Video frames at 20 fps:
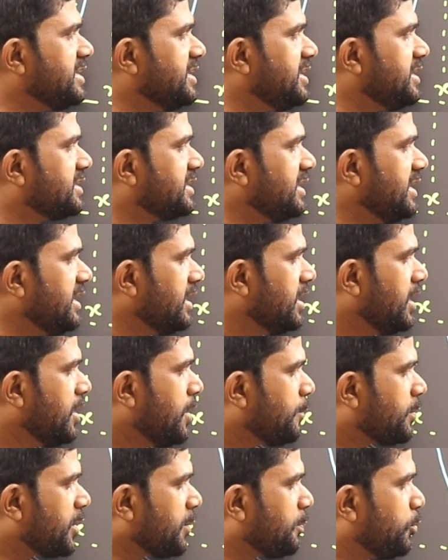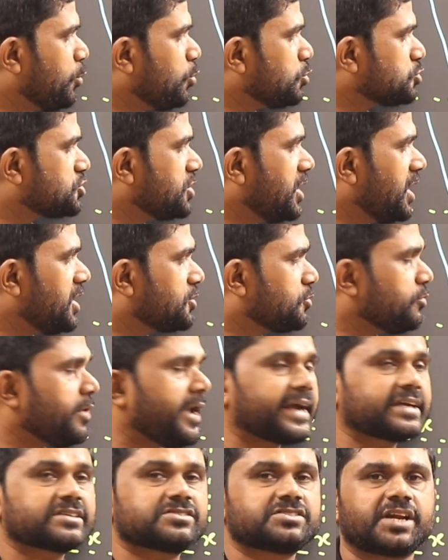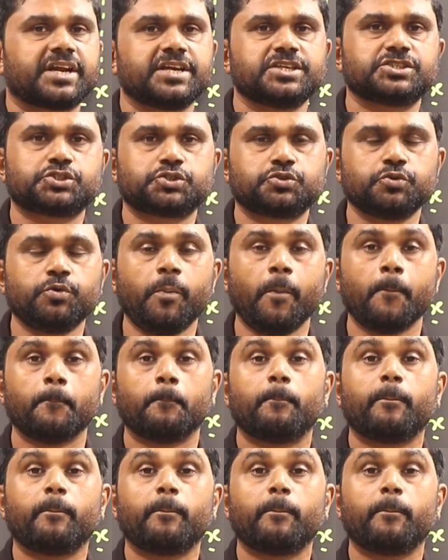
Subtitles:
dt proportional to x raised to